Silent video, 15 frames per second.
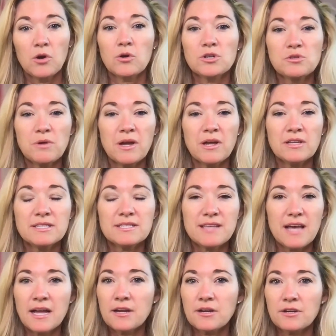Or do I
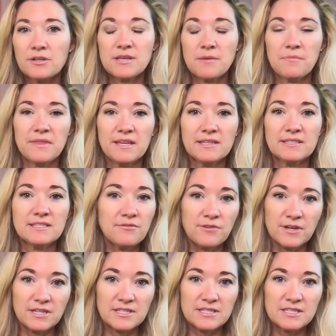desire something
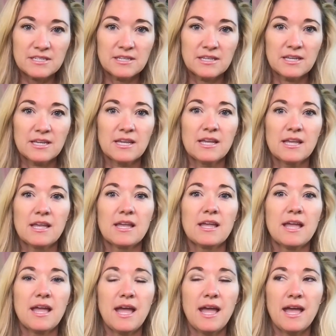different?
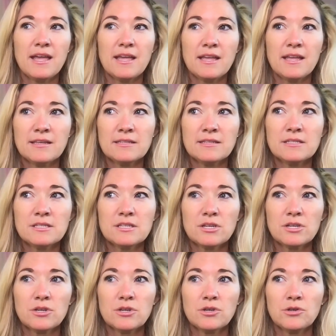And
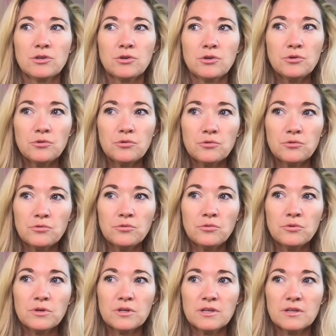
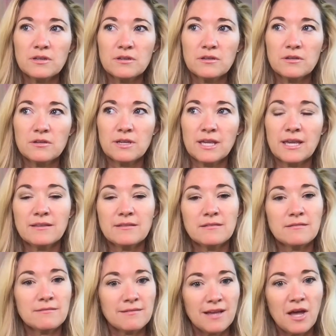who
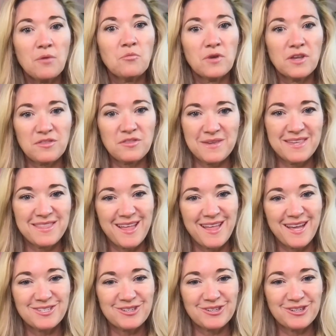can come with me in
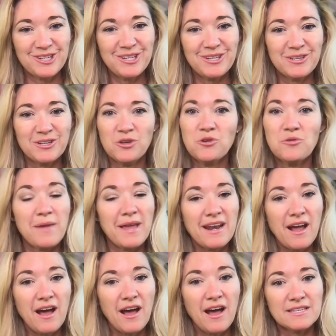that journey and who may
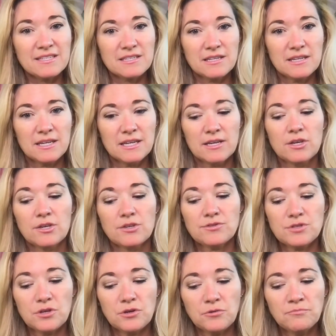not?
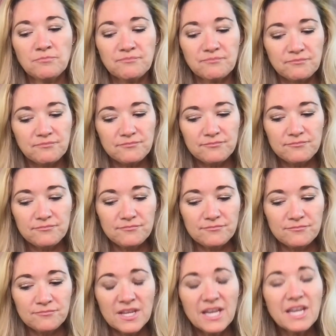So
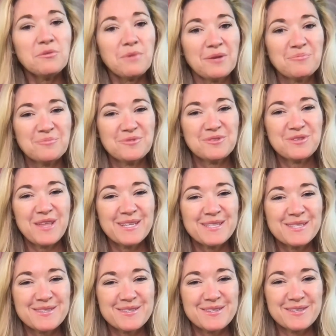anyway, so
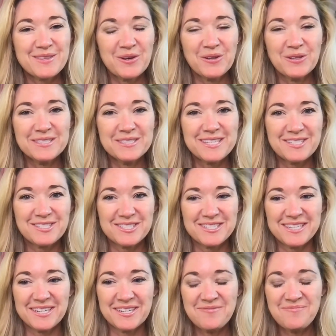that's the whole
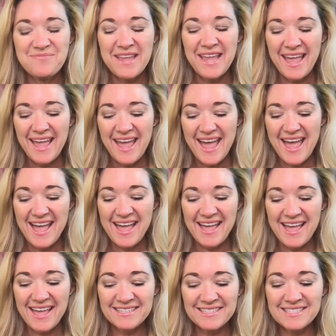intention here.
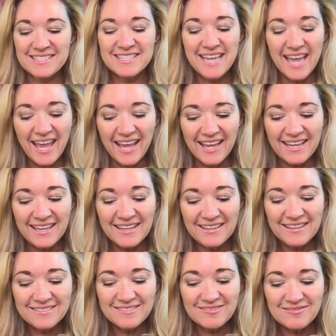And today,